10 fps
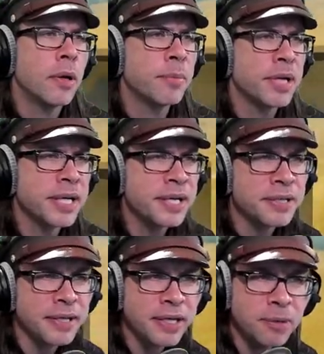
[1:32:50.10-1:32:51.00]
But I got a
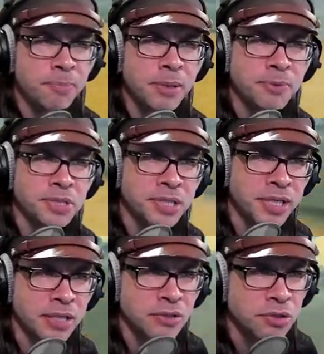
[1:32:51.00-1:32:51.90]
lot of people
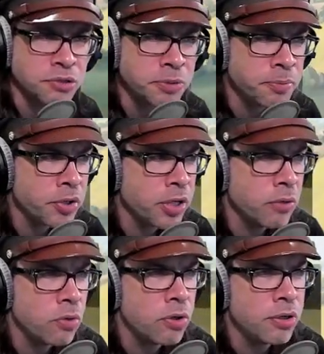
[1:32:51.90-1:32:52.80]
saying, you should play
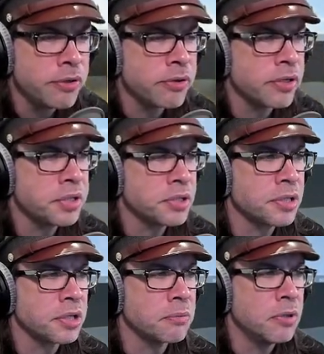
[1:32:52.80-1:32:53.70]
War
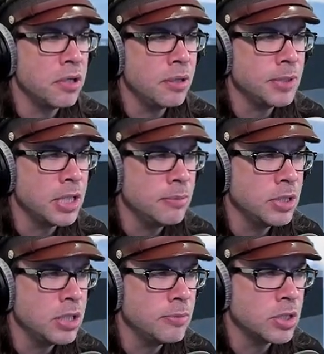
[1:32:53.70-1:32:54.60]
Thunder. Blah, blah,
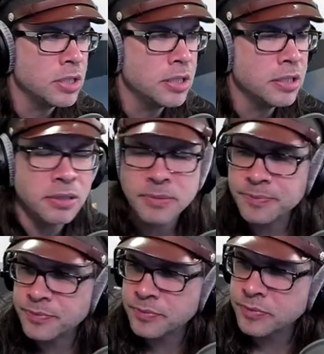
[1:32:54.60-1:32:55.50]
blah,
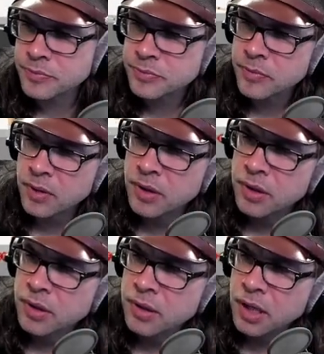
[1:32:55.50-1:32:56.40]
blah.
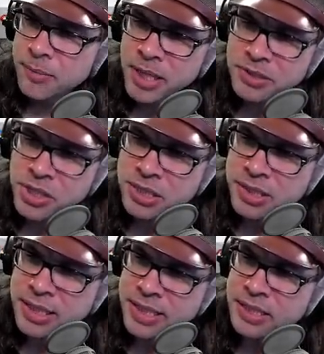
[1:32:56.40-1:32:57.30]
I might check
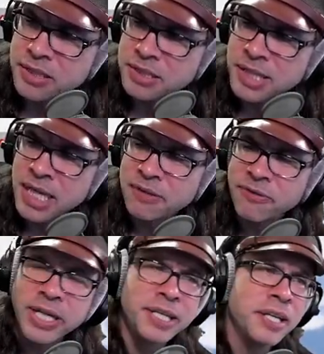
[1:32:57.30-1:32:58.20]
that out. Attack
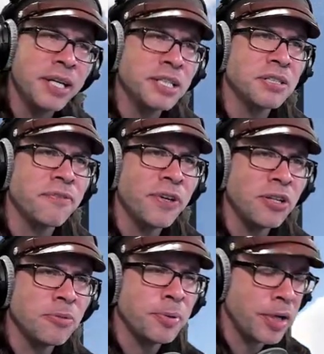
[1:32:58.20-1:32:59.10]
Viking gets a
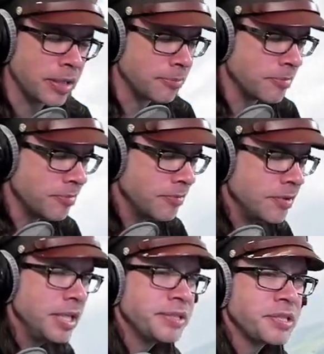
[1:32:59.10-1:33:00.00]
follow pipe.
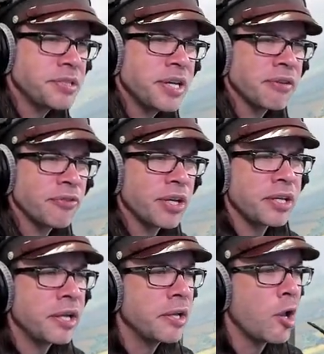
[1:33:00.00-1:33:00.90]
Thanks, Attack
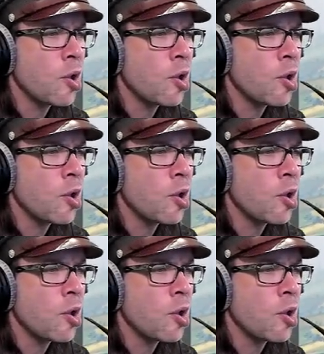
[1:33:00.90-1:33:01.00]
Viking.